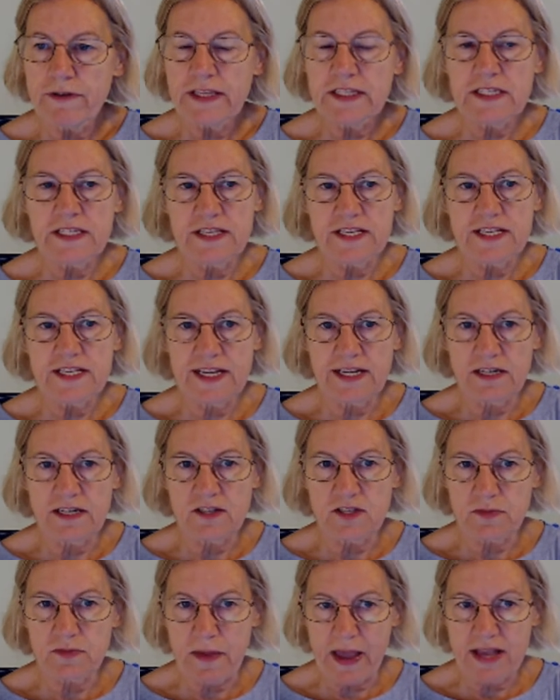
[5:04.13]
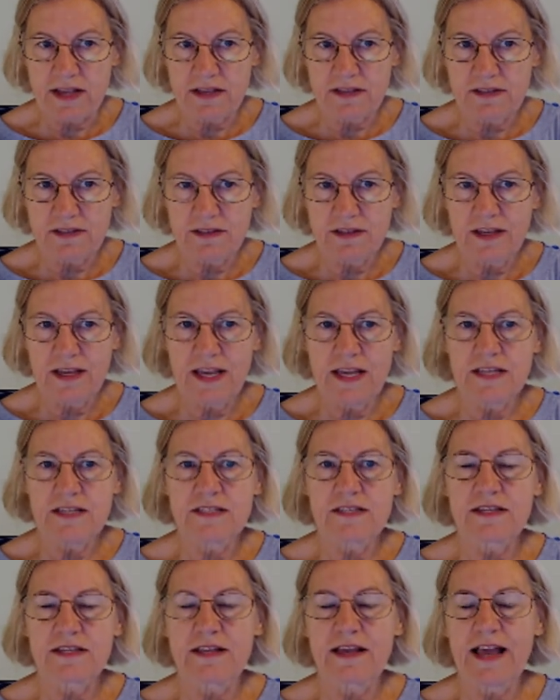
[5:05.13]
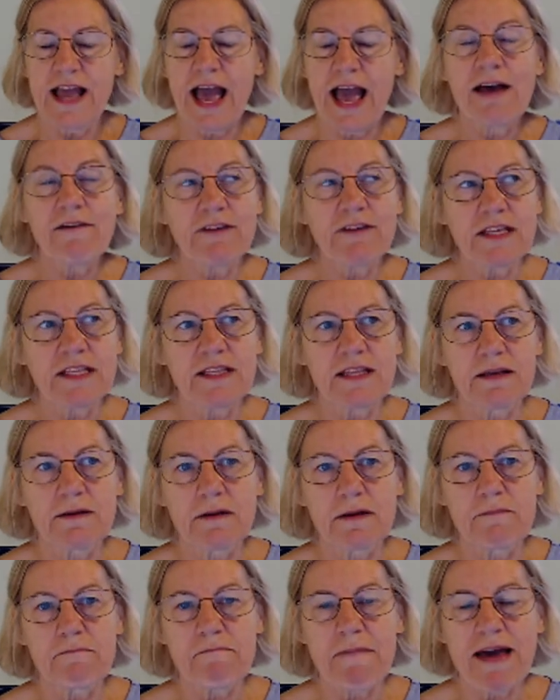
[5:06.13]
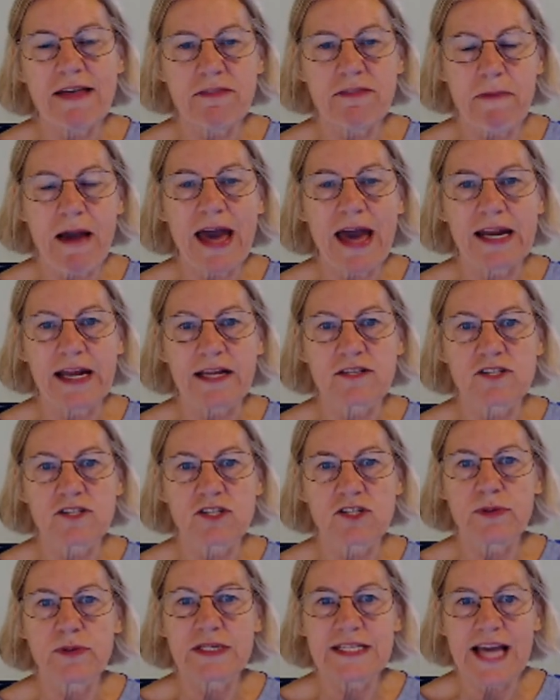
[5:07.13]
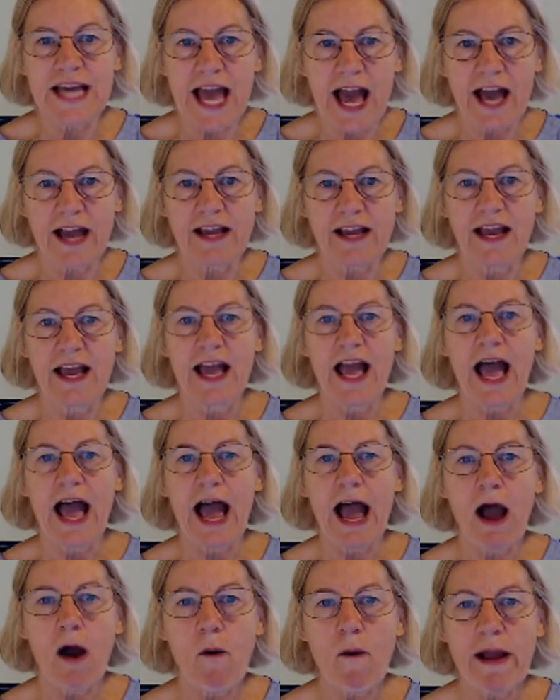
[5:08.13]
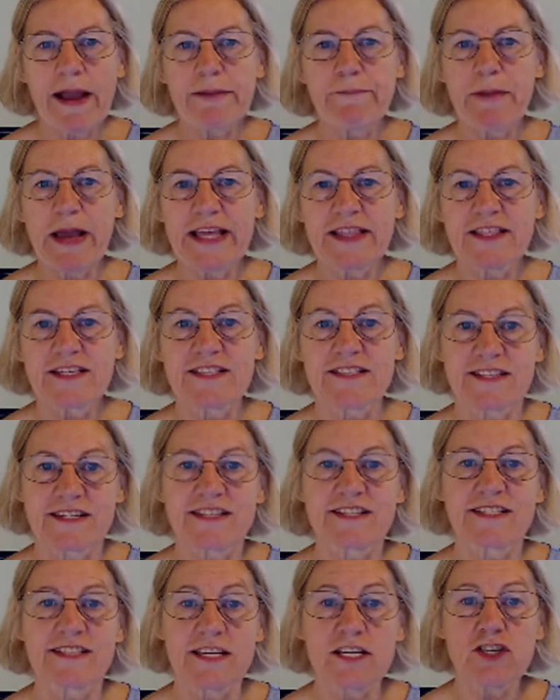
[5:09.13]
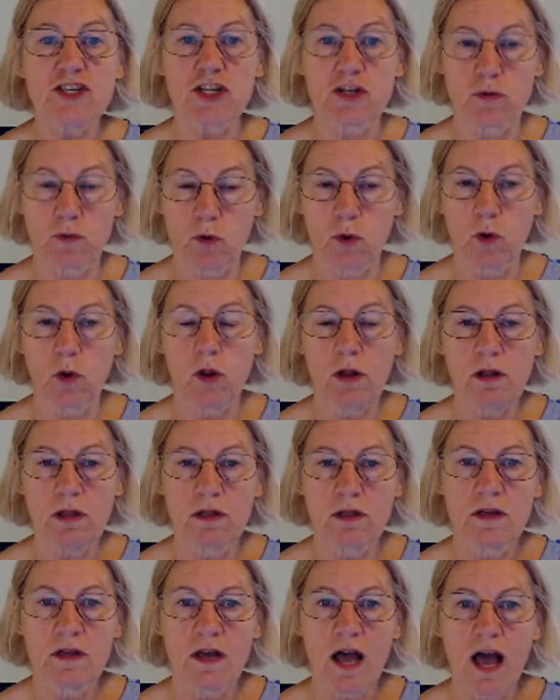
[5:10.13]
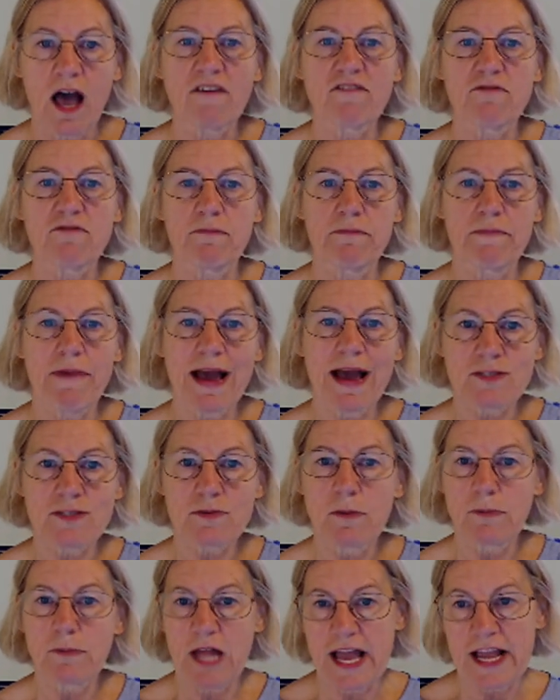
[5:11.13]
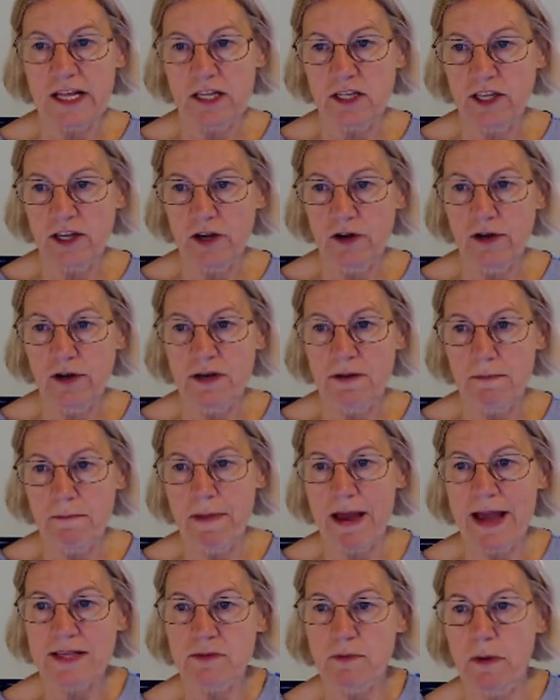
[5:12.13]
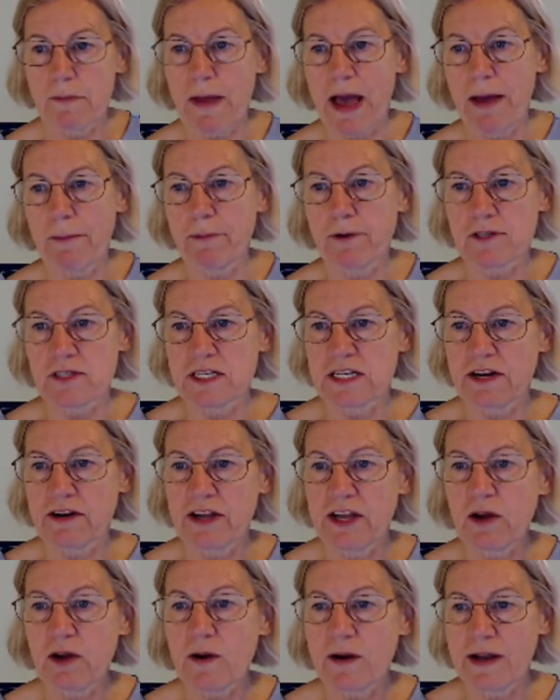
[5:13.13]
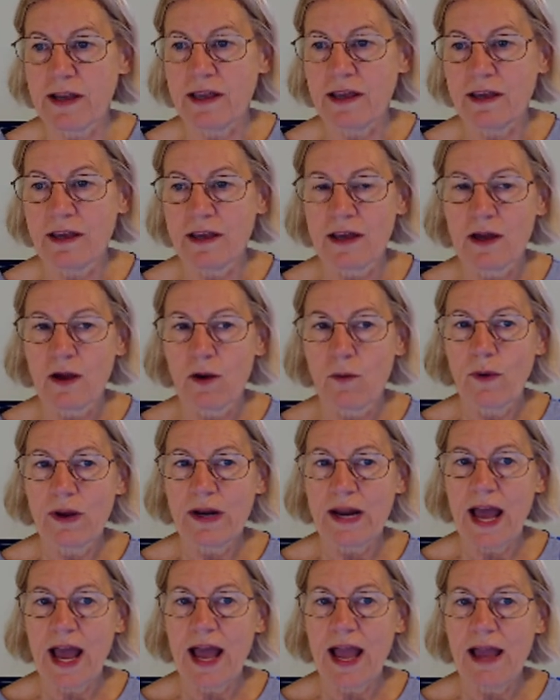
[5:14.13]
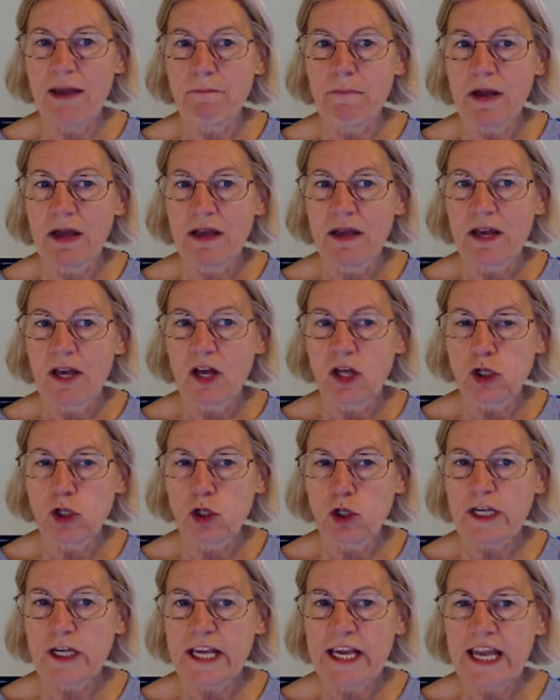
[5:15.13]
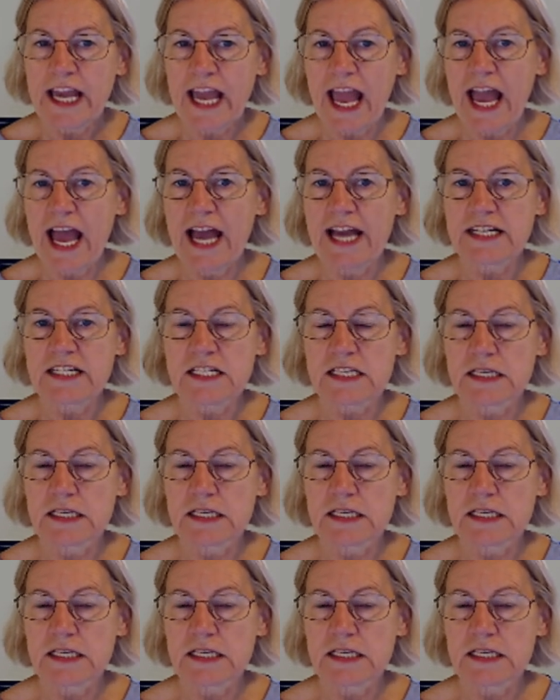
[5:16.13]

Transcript: to this signal space is having the mathematics to attack how I make this decision rule of maximum likelihood, maximum a posteriori, when I'm looking at